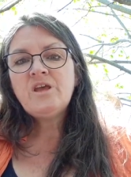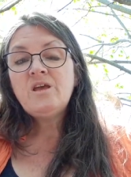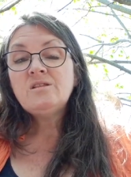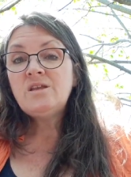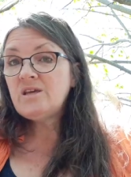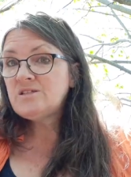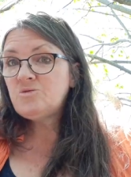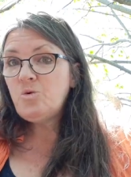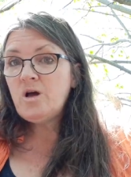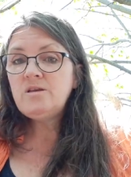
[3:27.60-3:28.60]
The next
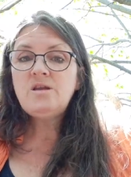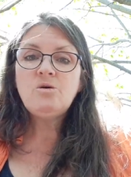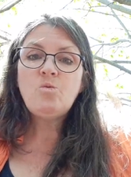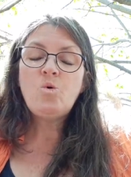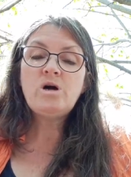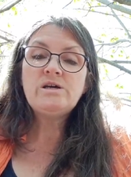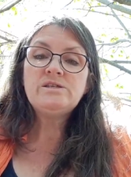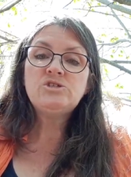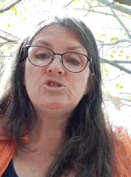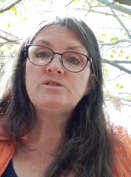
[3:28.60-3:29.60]
one
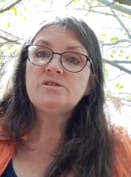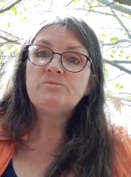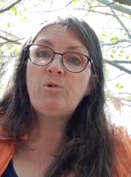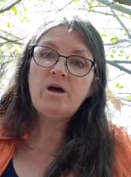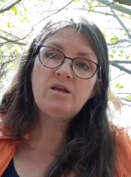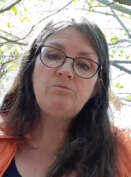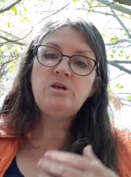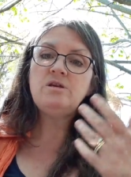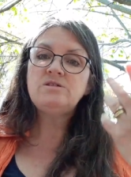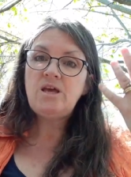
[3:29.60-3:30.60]
was Jesus' body
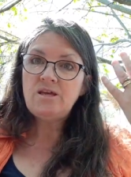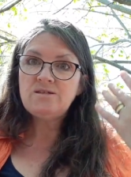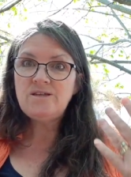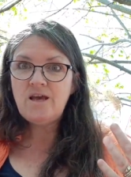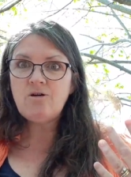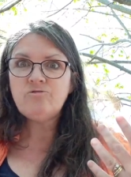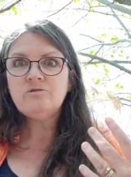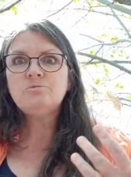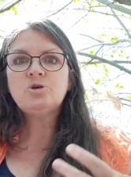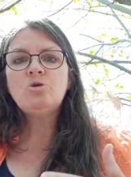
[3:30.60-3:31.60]
being taken down
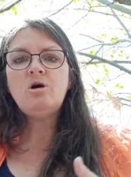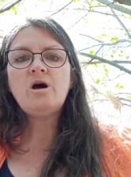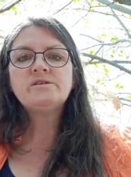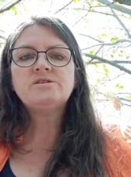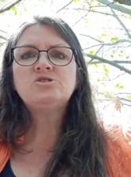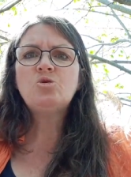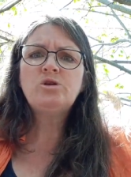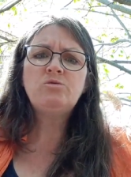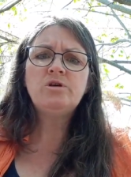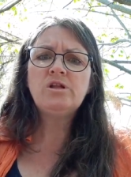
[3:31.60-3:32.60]
from the cross, and
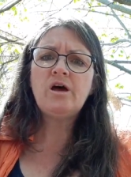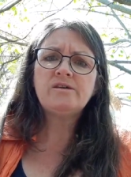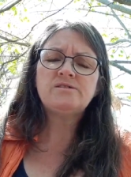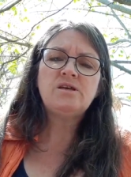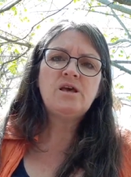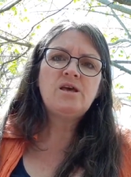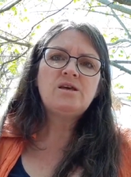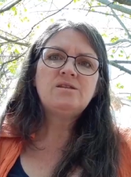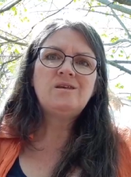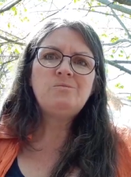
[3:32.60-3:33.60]
Tony realized
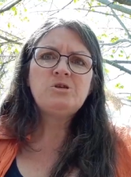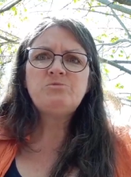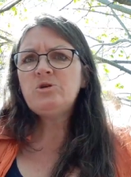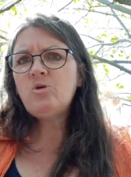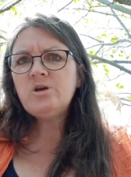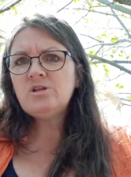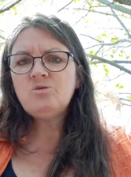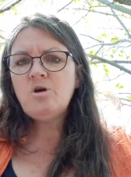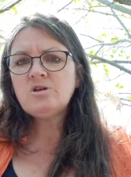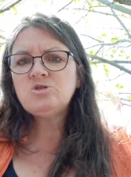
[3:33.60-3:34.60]
that he must be going in the
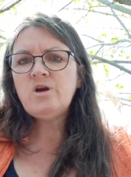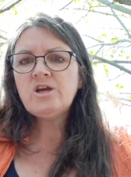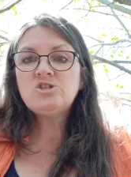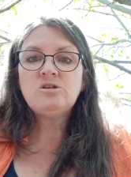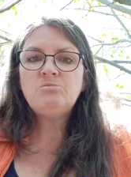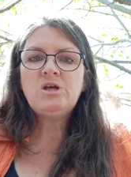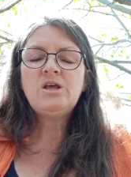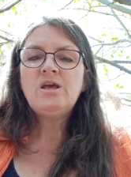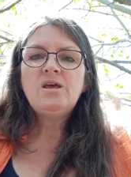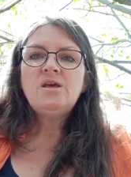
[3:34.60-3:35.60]
wrong direction, but
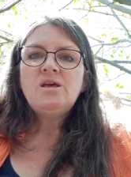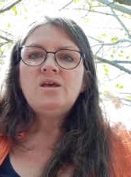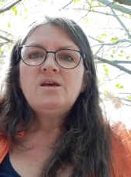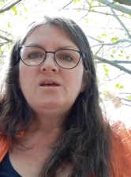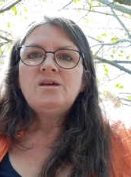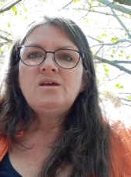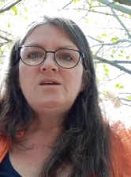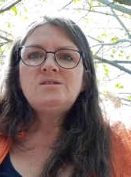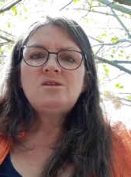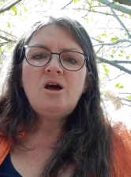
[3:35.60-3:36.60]

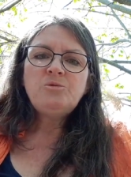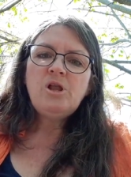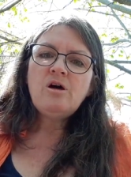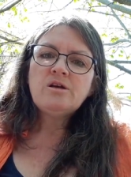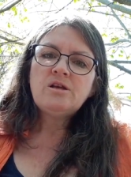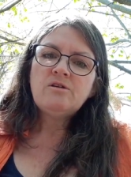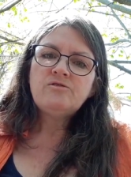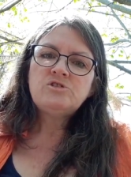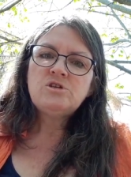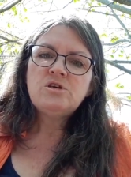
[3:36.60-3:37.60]
he stopped long
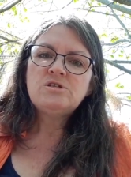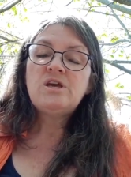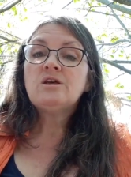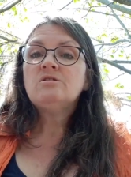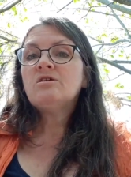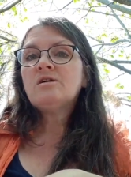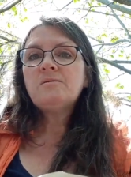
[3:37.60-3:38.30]
enough to take a look.